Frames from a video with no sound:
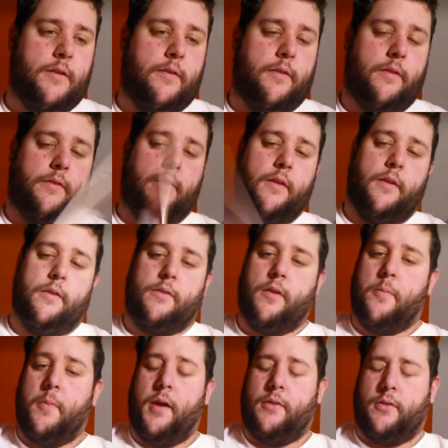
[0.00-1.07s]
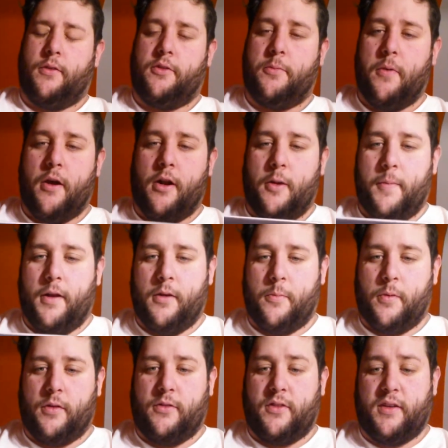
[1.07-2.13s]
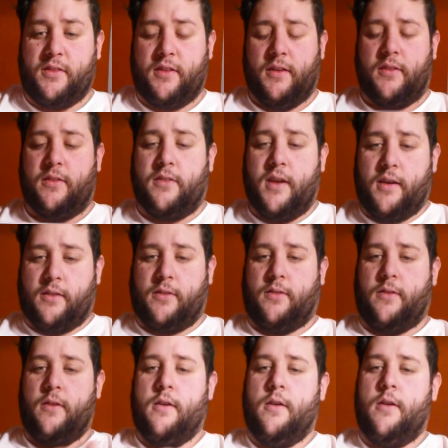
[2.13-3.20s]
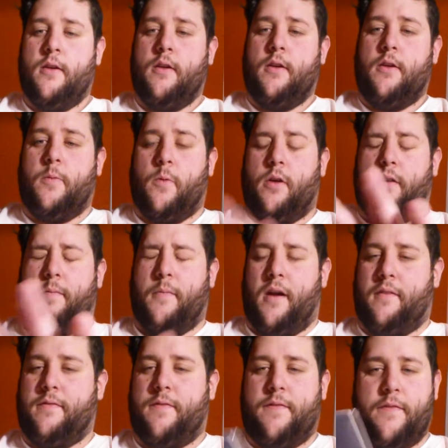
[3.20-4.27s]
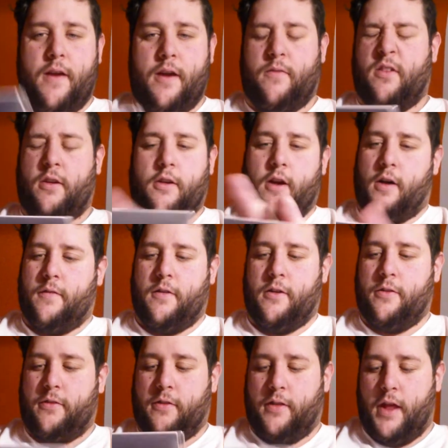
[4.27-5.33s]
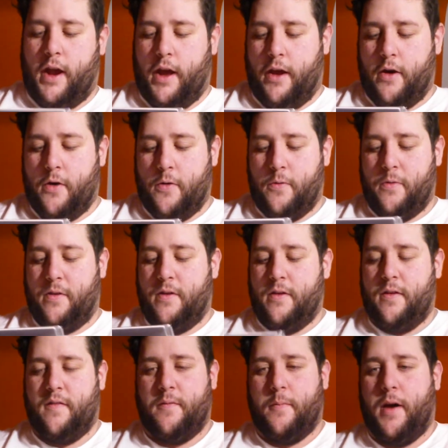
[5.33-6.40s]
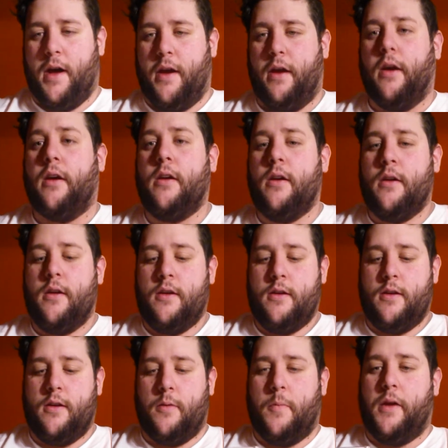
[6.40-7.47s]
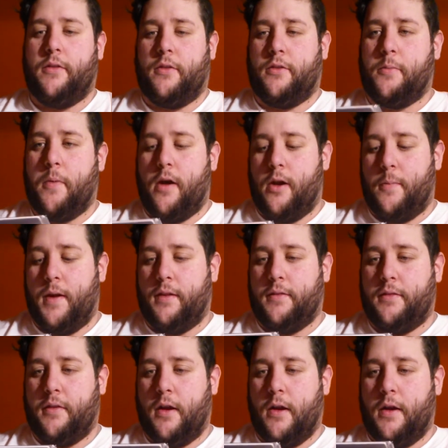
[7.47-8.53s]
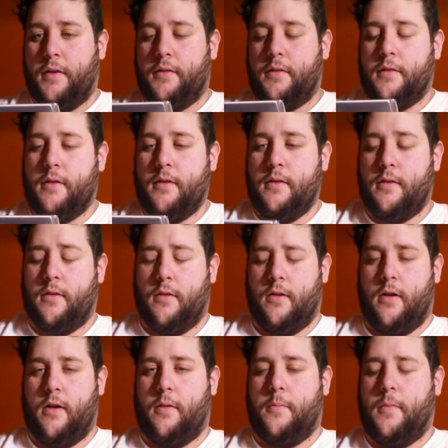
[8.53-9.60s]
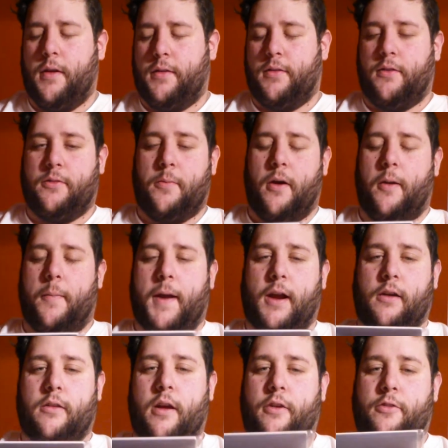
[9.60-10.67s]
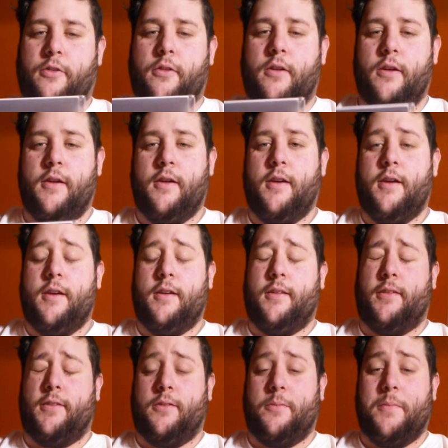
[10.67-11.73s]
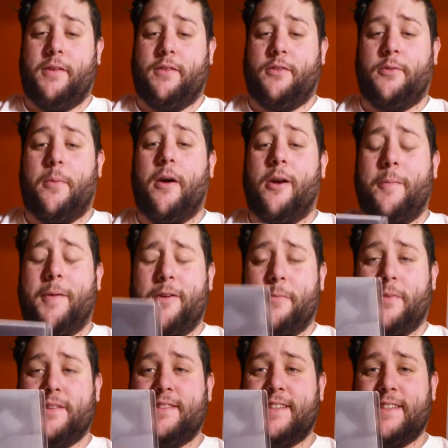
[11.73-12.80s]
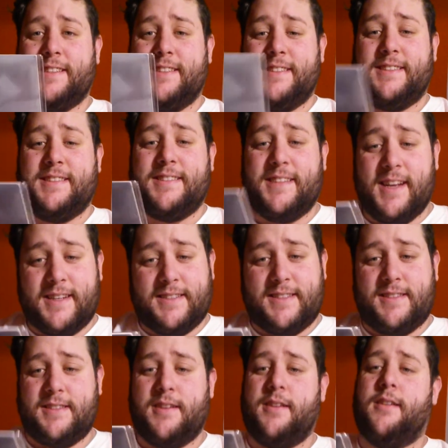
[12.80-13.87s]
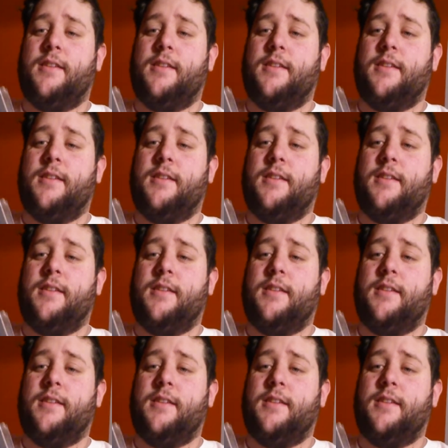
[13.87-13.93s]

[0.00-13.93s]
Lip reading: this is Amazing Spider-Man #66, one of my favorite covers that I own of my Amazing Spider-Man series, or Amazing Spider-Man collection. This is Amazing Spider-Man #66,